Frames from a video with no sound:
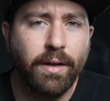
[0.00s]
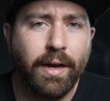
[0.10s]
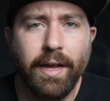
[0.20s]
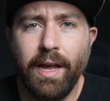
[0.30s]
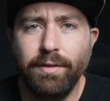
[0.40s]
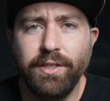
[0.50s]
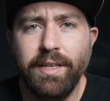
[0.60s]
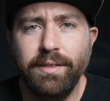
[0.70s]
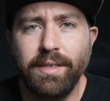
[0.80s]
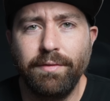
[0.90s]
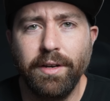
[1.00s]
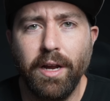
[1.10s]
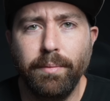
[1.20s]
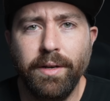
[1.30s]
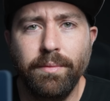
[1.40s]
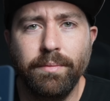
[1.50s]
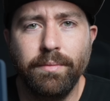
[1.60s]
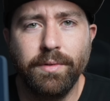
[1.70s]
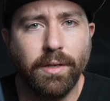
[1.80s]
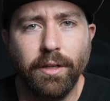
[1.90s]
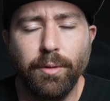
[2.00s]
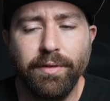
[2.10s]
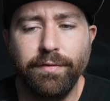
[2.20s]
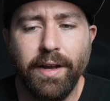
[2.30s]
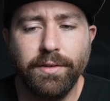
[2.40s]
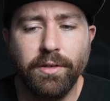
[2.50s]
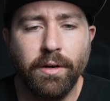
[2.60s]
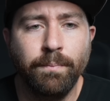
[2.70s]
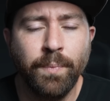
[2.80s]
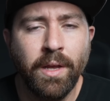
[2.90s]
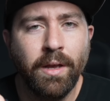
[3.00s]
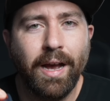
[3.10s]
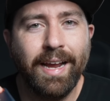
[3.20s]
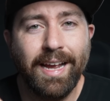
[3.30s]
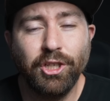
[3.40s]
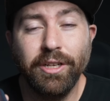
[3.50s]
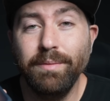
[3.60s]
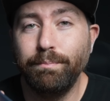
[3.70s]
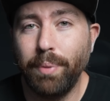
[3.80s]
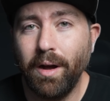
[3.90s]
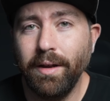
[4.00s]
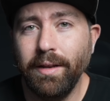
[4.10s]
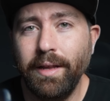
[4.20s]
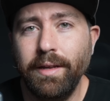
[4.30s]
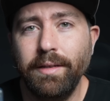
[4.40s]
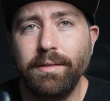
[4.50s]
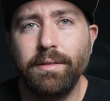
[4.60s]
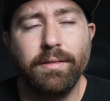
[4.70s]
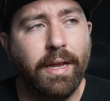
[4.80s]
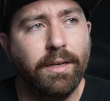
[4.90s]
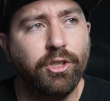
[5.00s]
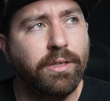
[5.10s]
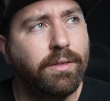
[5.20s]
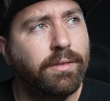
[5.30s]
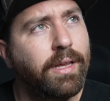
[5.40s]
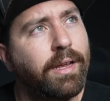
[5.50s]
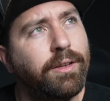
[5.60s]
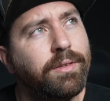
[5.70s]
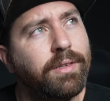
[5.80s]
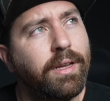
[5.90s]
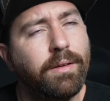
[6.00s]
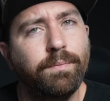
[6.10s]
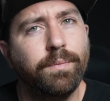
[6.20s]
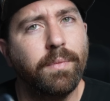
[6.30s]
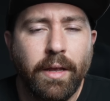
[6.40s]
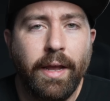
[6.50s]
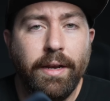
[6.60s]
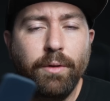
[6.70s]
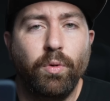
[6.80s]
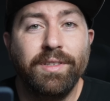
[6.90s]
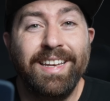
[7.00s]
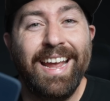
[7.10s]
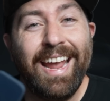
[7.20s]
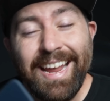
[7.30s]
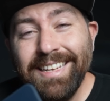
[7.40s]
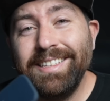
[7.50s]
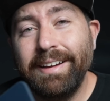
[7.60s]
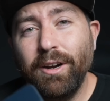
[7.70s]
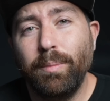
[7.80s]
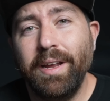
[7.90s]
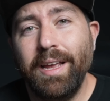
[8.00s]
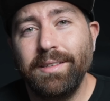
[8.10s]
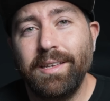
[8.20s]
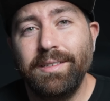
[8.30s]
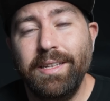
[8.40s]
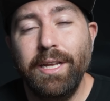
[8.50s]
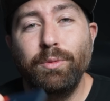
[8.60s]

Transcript: I have a T7 coming. It's a little bit faster. I actually bought a Sangent, is that how you say it? And it was an 8 terabyte SSD.